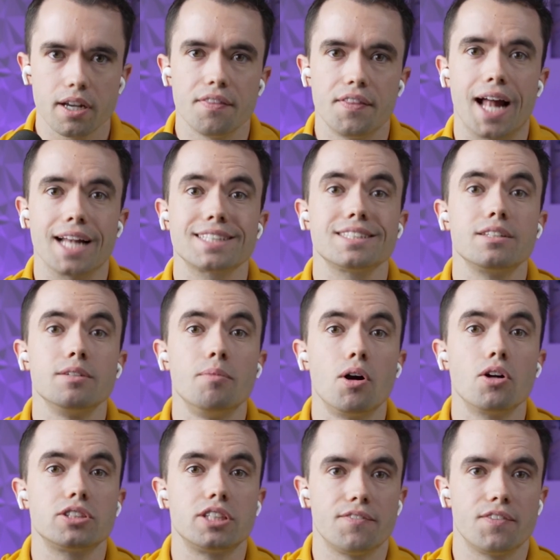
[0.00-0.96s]
That's the
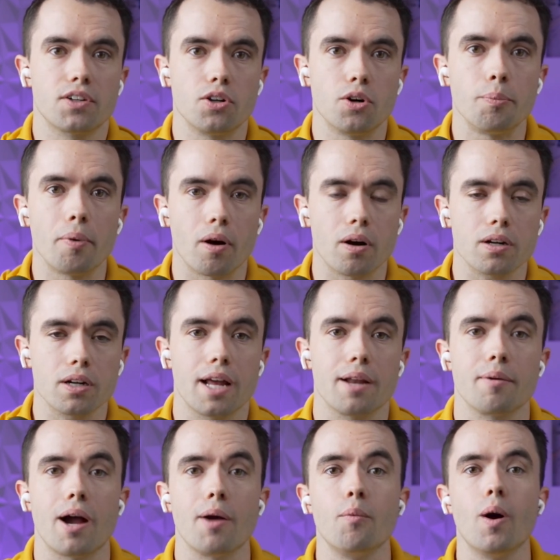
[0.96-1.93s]
most difficult part,
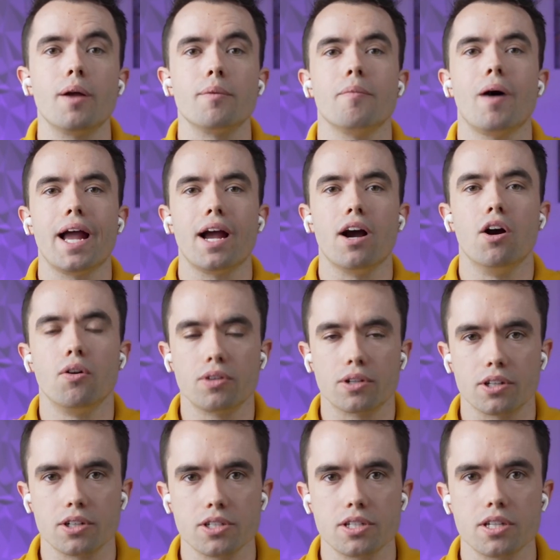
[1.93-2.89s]
and I want my
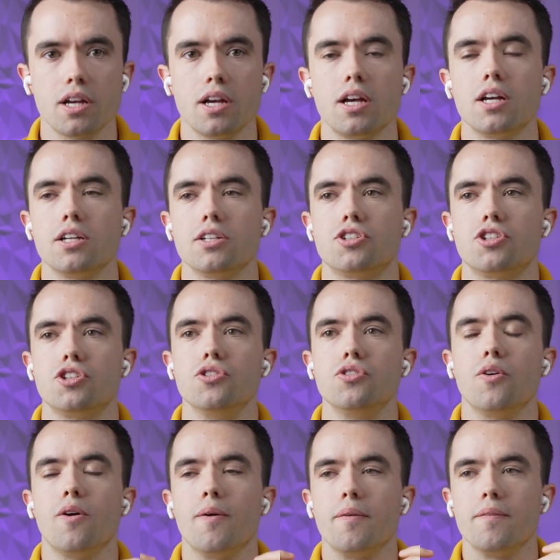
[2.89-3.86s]
owners to